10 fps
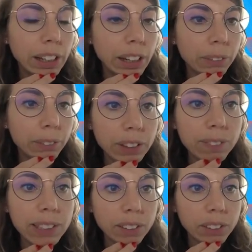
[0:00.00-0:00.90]
will
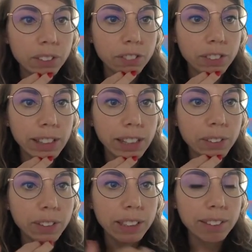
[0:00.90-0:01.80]
be done on
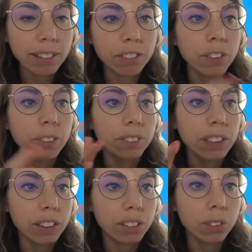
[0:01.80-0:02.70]
vNow, and therefore
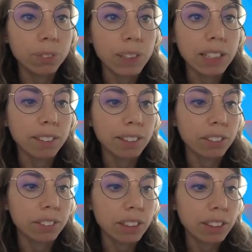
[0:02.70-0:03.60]
we need to be
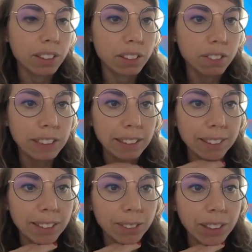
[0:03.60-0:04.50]
integrating in
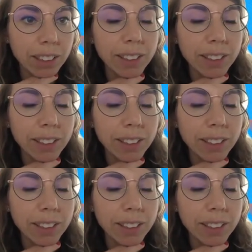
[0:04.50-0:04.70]
vNext as well.